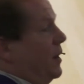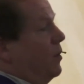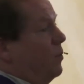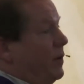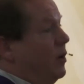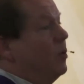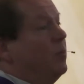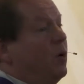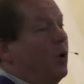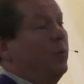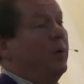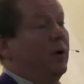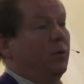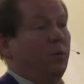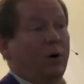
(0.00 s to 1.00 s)
a real
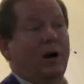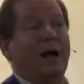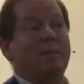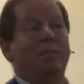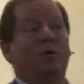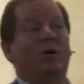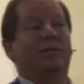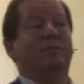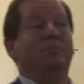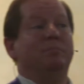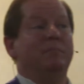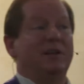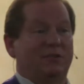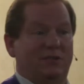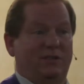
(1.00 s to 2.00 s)
moment where I would have
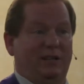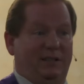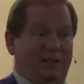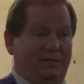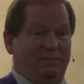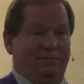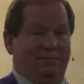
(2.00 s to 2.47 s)
missed it.